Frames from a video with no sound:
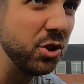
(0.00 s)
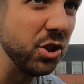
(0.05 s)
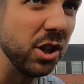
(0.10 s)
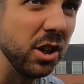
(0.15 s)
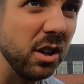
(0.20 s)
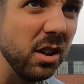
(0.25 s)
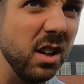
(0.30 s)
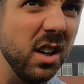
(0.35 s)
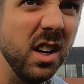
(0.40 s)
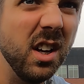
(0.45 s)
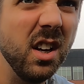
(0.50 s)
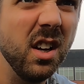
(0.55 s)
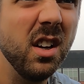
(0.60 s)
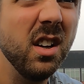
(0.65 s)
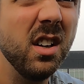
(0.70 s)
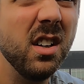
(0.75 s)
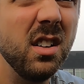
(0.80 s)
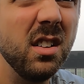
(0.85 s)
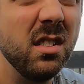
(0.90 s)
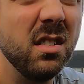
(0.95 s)
sure
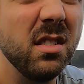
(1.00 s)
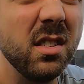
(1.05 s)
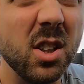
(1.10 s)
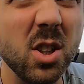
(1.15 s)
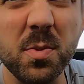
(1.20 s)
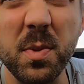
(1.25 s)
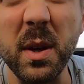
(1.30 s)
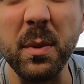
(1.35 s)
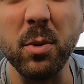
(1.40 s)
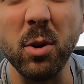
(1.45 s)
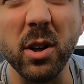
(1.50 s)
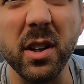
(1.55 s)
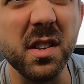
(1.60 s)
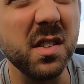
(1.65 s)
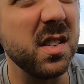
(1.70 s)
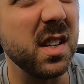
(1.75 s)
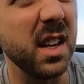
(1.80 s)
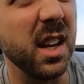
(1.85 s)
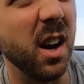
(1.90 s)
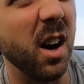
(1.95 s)
there's people
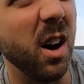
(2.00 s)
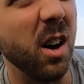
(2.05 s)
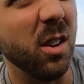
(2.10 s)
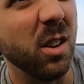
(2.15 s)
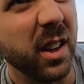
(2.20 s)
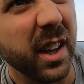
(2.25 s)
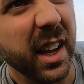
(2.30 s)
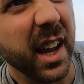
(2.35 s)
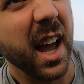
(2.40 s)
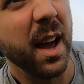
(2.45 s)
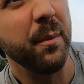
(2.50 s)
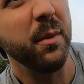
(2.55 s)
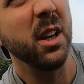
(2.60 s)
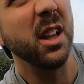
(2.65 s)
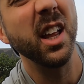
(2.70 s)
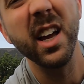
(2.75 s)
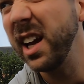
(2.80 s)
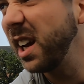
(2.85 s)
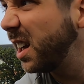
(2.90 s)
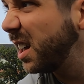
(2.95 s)
in City Hall looking at me
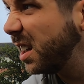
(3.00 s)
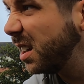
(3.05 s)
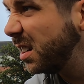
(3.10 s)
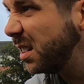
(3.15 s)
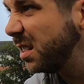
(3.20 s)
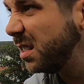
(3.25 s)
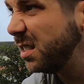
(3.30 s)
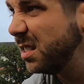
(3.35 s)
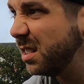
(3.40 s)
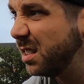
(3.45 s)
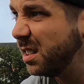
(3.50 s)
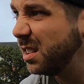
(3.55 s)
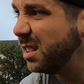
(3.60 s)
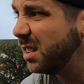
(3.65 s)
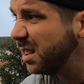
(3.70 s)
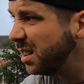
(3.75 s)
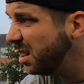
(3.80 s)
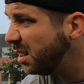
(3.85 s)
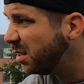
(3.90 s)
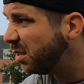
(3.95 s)
like,
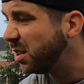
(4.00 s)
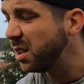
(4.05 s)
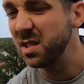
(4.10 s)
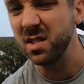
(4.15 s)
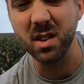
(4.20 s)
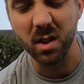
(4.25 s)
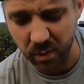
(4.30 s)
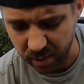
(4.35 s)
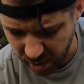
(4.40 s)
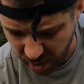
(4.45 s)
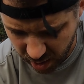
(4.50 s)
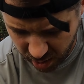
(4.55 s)
what is going